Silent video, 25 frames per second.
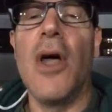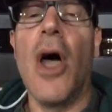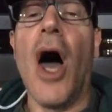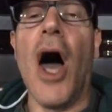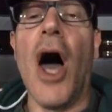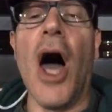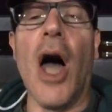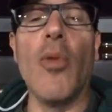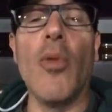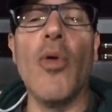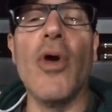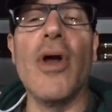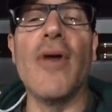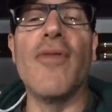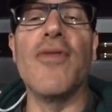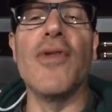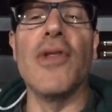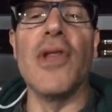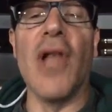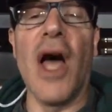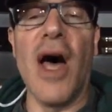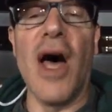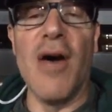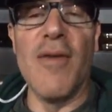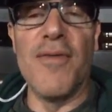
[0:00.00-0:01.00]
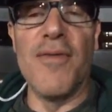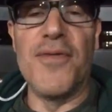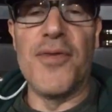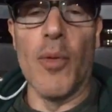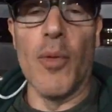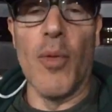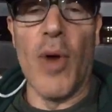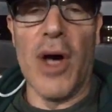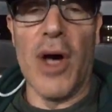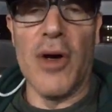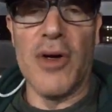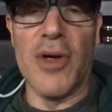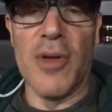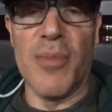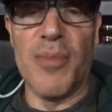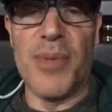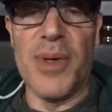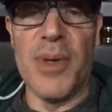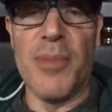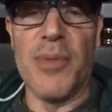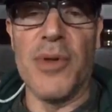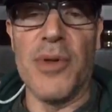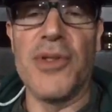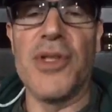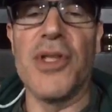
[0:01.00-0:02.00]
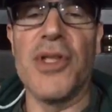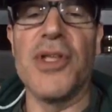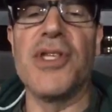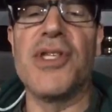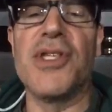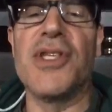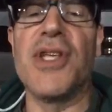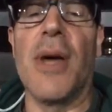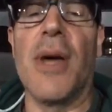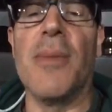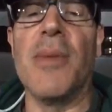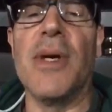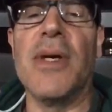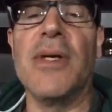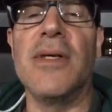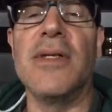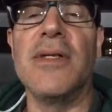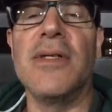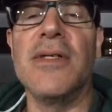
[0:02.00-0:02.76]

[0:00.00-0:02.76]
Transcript: I would have loved to welcome people to the summit.